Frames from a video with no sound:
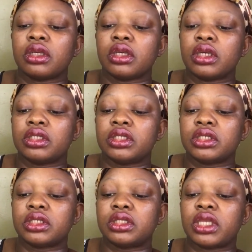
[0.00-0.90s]
and
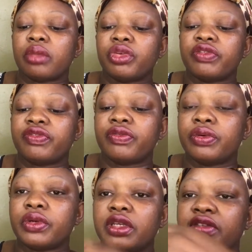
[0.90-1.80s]
just demo
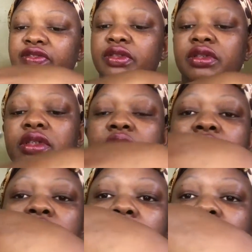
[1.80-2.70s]
for you. First, let
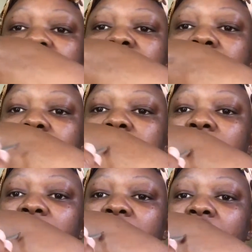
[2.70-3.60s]
me demo first
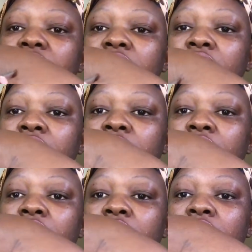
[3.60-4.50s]
on my
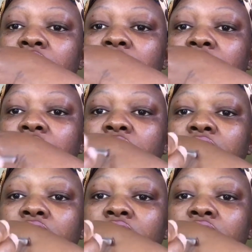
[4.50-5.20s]
hand.